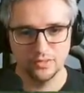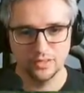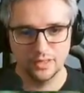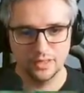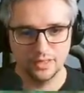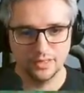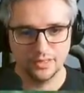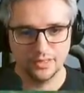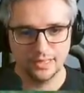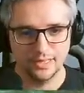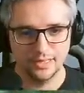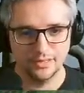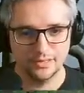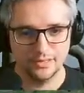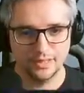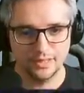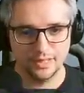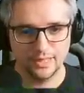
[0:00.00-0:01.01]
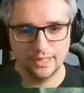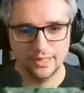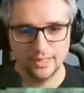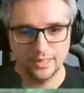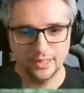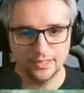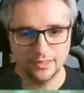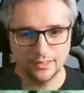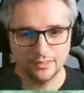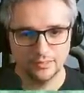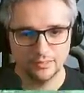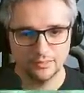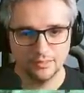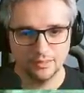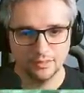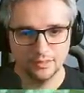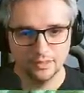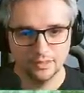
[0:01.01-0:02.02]
I kind of like
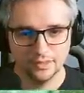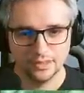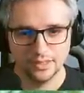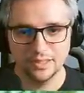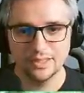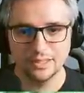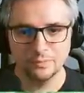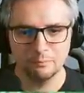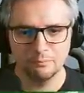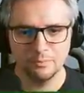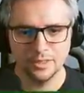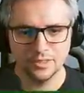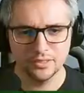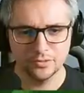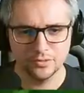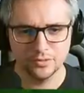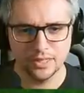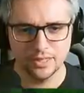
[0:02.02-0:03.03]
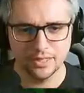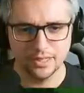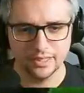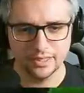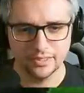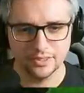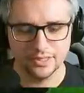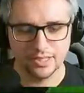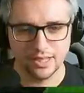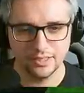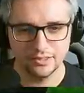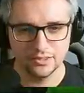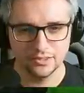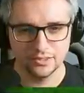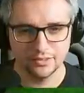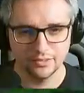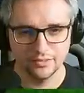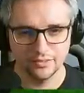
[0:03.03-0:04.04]
getting better at like
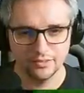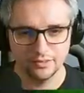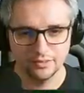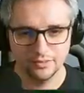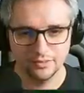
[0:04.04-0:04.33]
challenges.